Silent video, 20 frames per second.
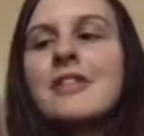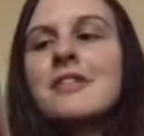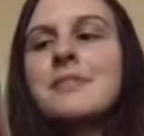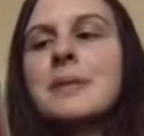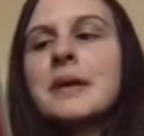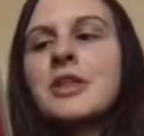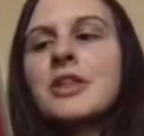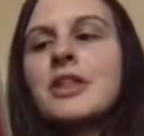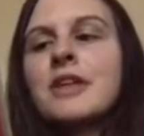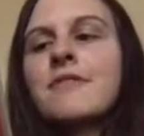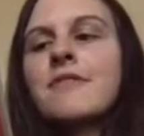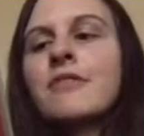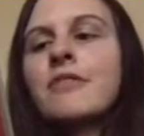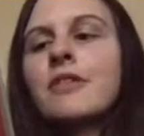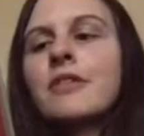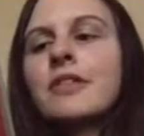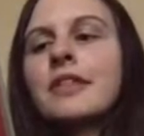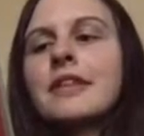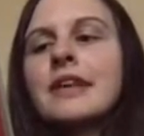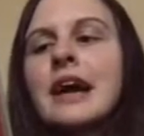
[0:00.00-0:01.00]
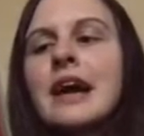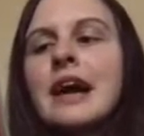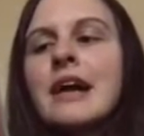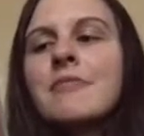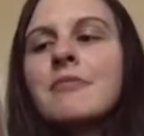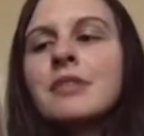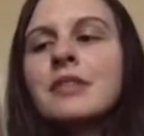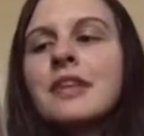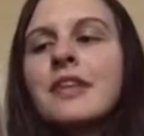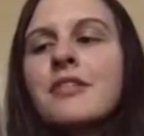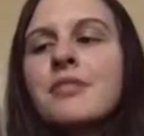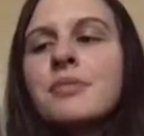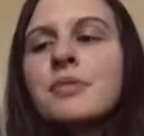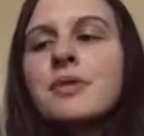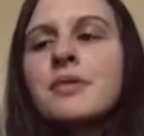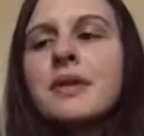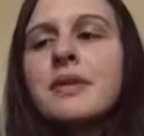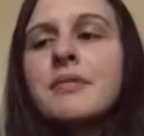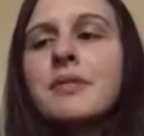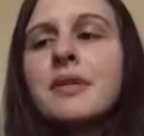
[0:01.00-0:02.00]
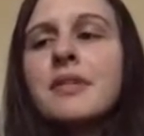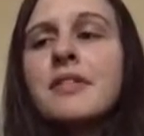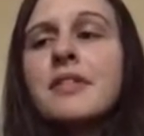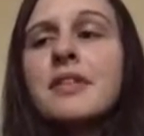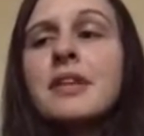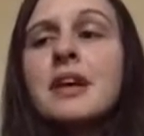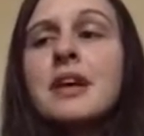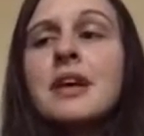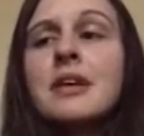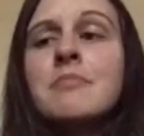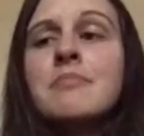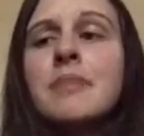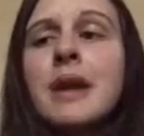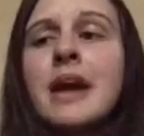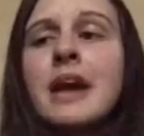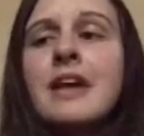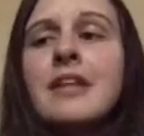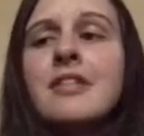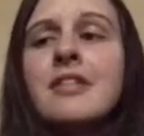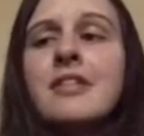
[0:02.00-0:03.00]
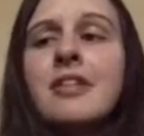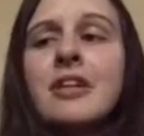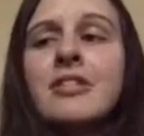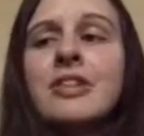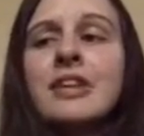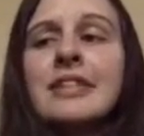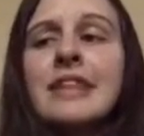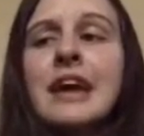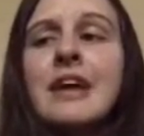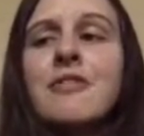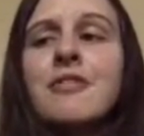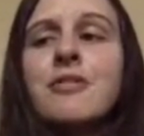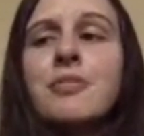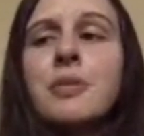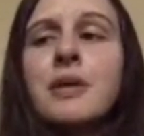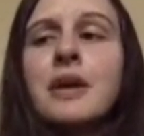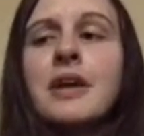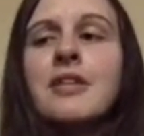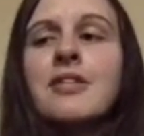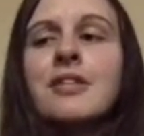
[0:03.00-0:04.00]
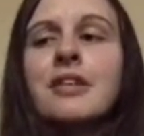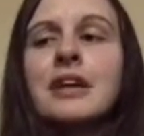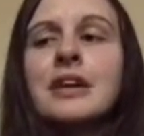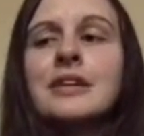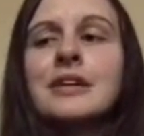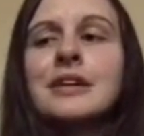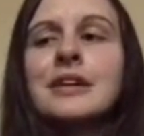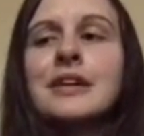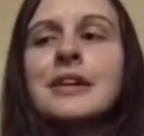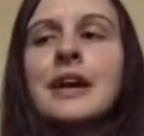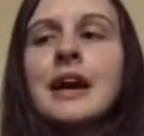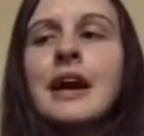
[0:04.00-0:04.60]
especially for the time when this movie was made, so I thought that was pretty solid.